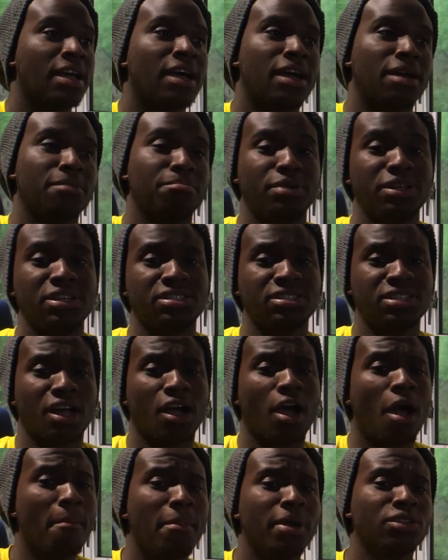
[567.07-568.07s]
and please
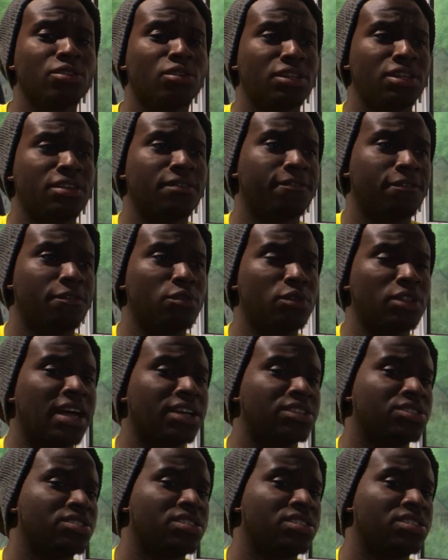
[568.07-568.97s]
comment on if you would like to